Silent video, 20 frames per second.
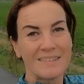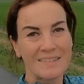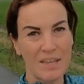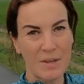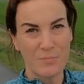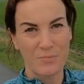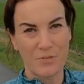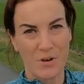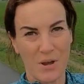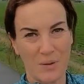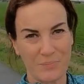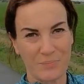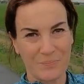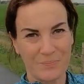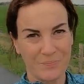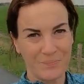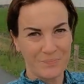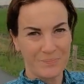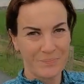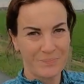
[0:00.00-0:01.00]
Tip 1.
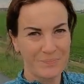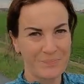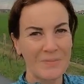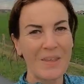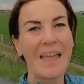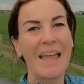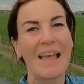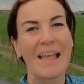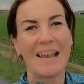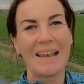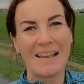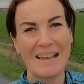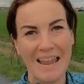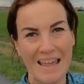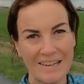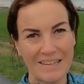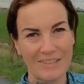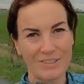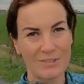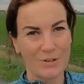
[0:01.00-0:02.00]

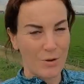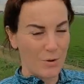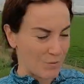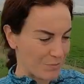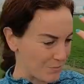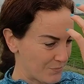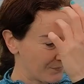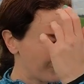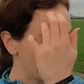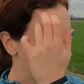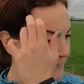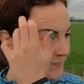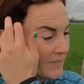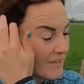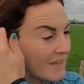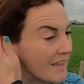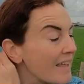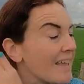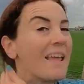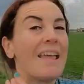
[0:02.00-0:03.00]
Let it go.
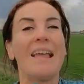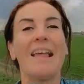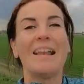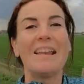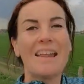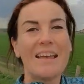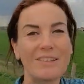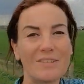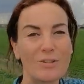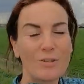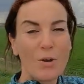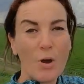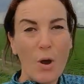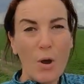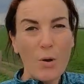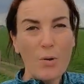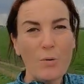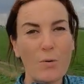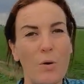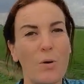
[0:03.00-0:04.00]
Let
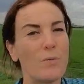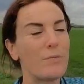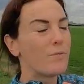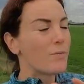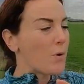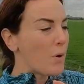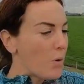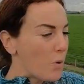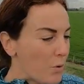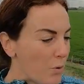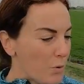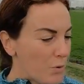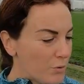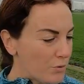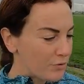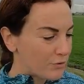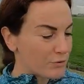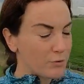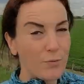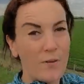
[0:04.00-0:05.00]
go of
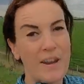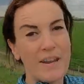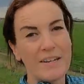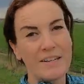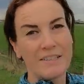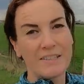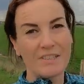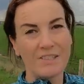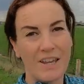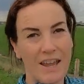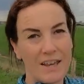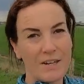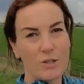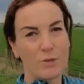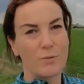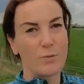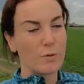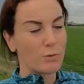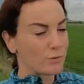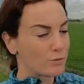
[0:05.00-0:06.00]
all the training
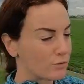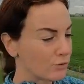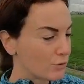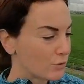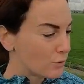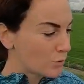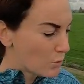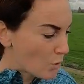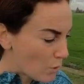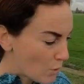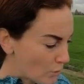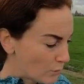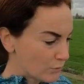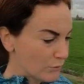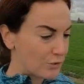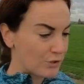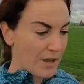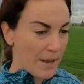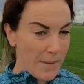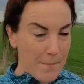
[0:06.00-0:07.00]
schedules,
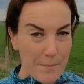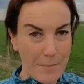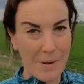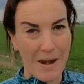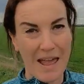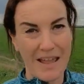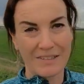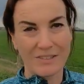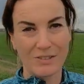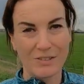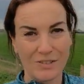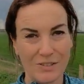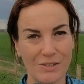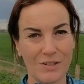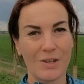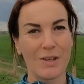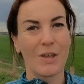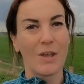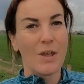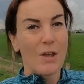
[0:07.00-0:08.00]
goals and plans.
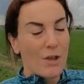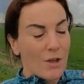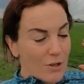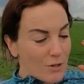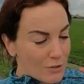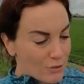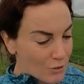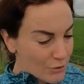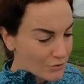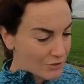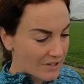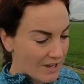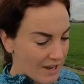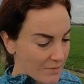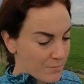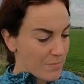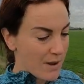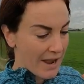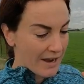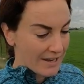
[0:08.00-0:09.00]
Just
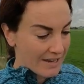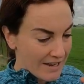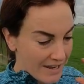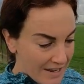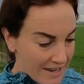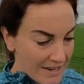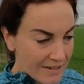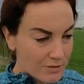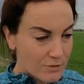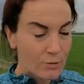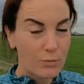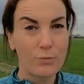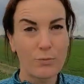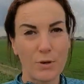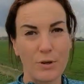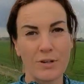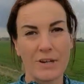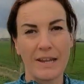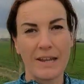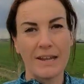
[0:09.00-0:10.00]
get back into
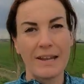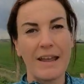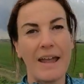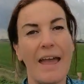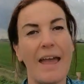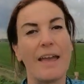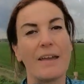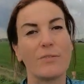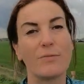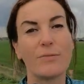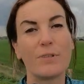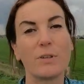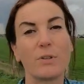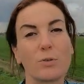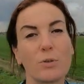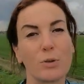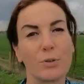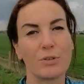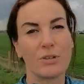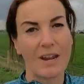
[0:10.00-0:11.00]
running and
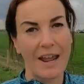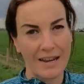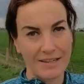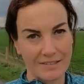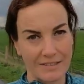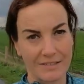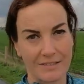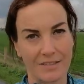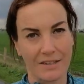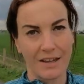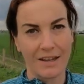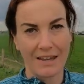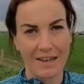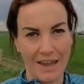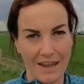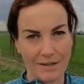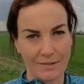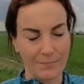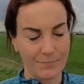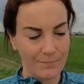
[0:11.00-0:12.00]
feel connected
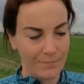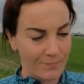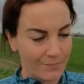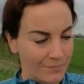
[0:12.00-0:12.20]
again.